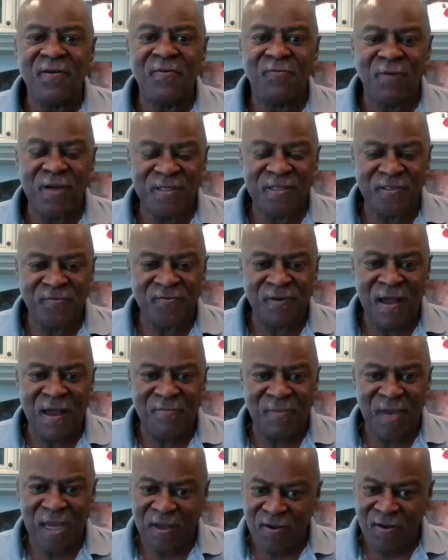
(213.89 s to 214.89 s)

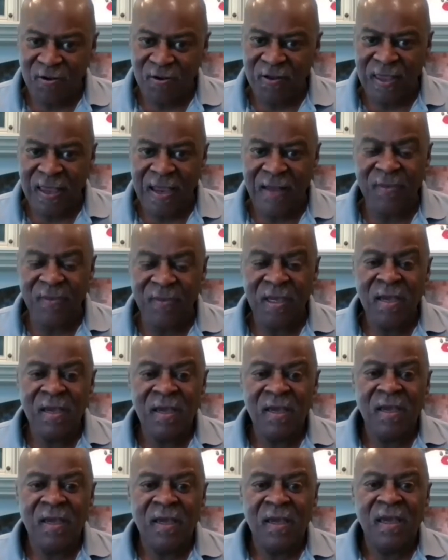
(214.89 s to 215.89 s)
restaurant, make note of that,
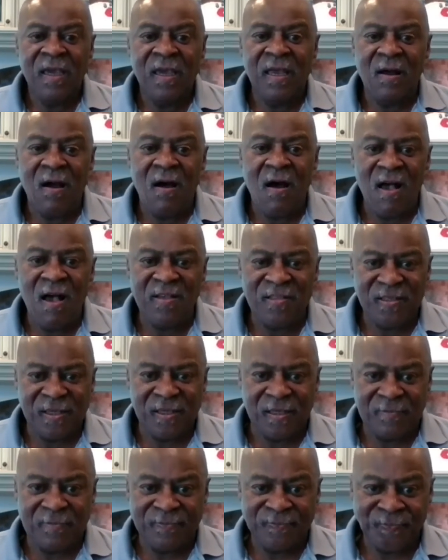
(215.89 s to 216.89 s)
in Austin.